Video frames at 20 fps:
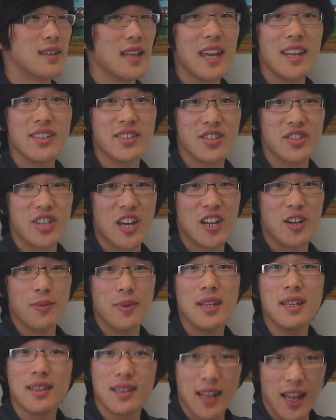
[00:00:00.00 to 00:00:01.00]
Ladies and
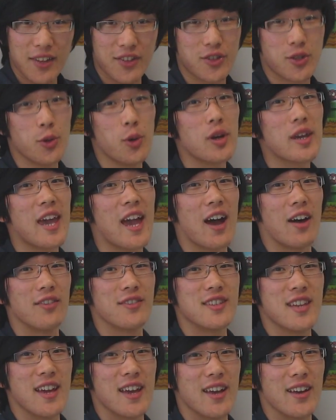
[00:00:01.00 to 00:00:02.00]
gentlemen, let's do a
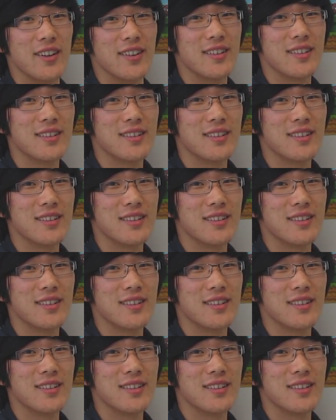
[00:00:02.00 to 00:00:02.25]
countdown.